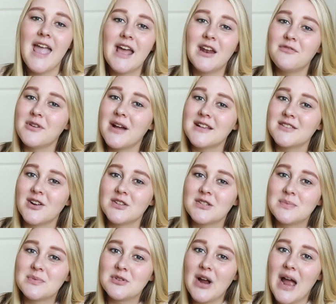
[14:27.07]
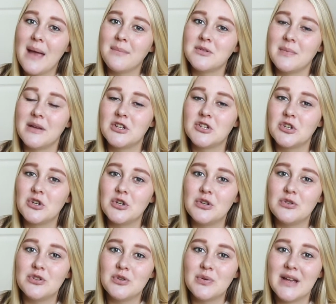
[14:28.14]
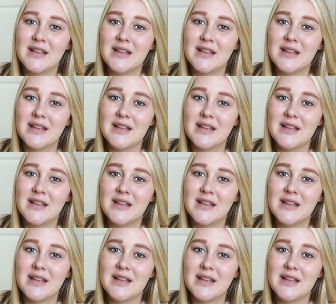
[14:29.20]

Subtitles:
And if you guys aren't subscribed, subscribed, make sure you do